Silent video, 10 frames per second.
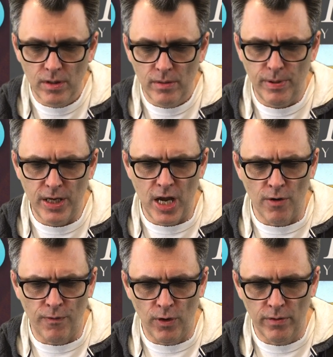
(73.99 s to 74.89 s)
"Be
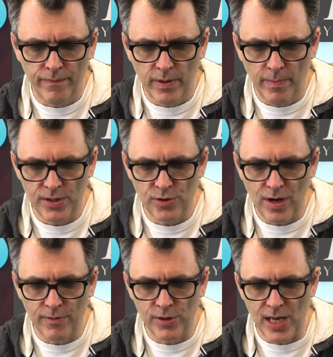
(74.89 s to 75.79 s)
careful," the bus
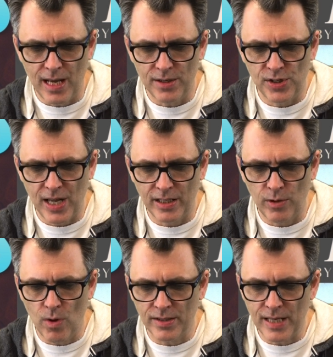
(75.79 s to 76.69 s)
driver said as Stanley
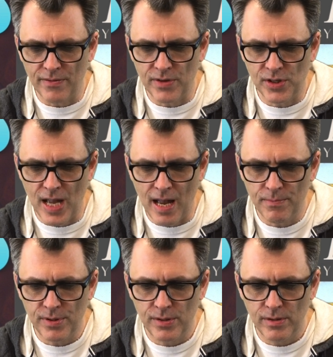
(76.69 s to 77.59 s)
walked down the
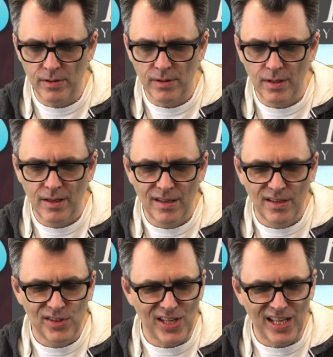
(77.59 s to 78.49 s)
steps.
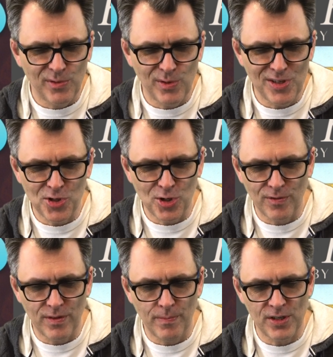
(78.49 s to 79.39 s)
Stanley wasn't sure
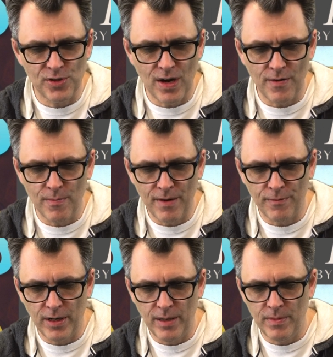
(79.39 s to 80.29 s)
if the bus driver meant
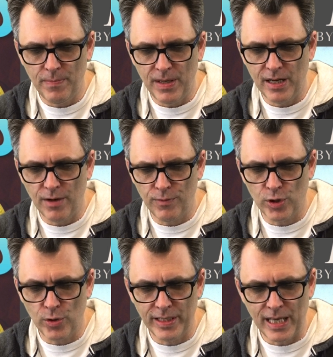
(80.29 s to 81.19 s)
for him to be careful
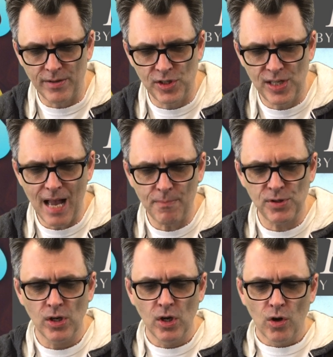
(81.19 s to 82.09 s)
going down the
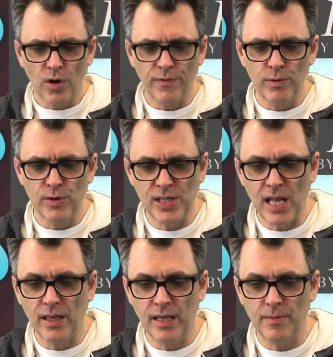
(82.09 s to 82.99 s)
steps or if he was
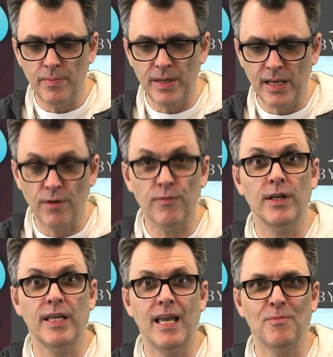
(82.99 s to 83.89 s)
telling him to be careful
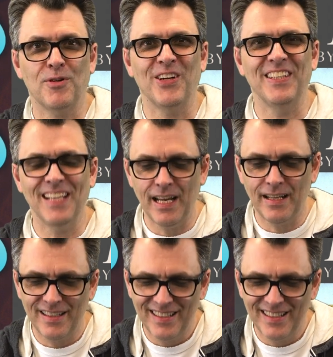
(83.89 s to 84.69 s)
at Camp Green Lake.